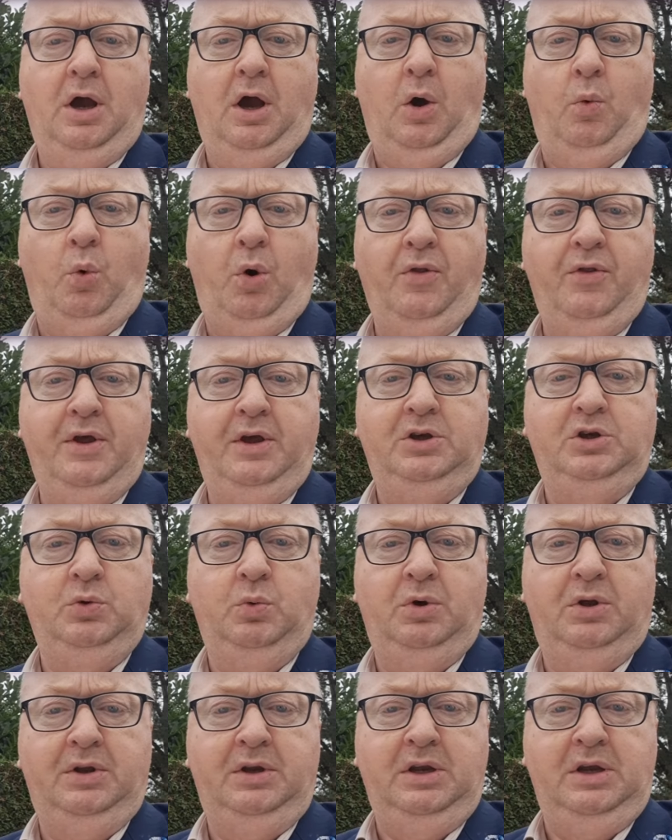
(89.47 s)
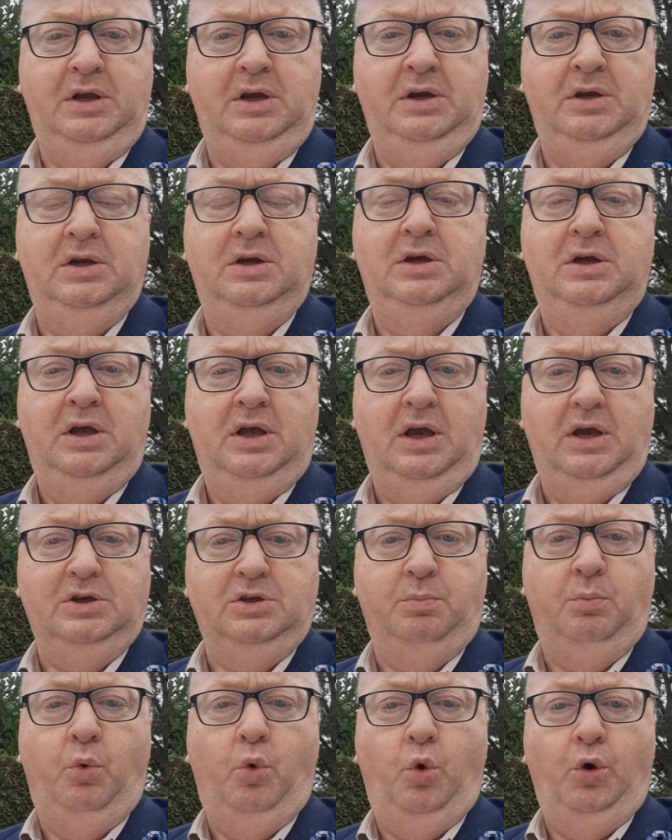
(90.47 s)
And one thing you will need is
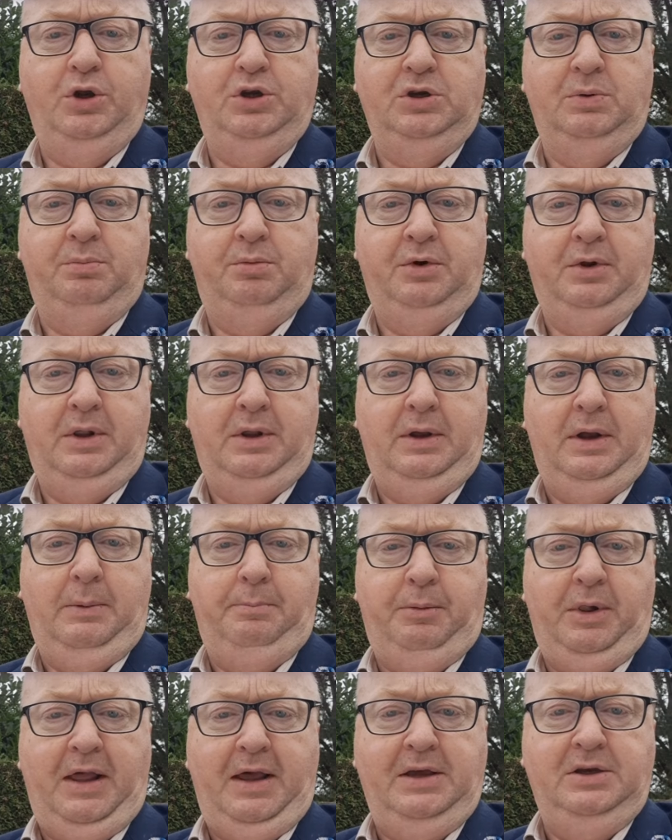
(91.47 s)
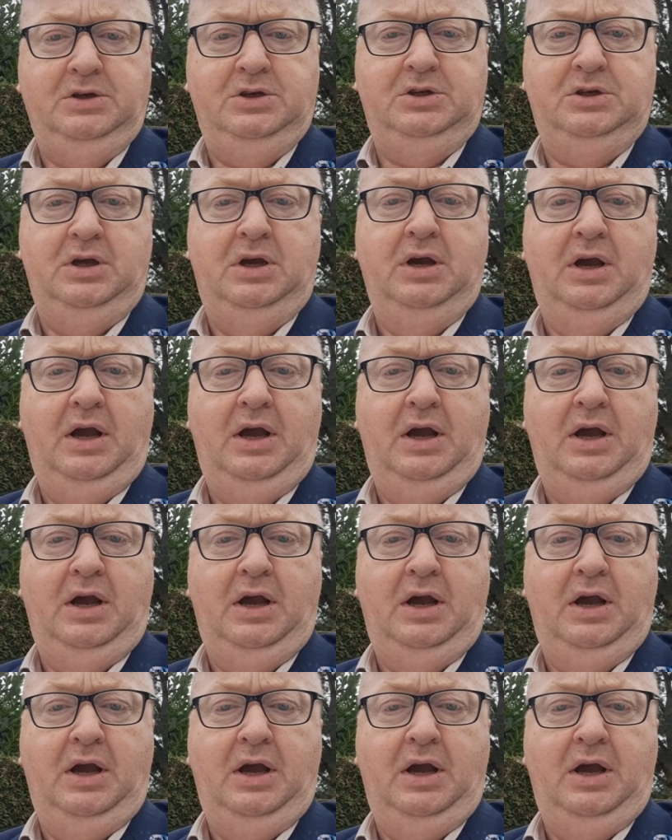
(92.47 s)
a mortgage in place.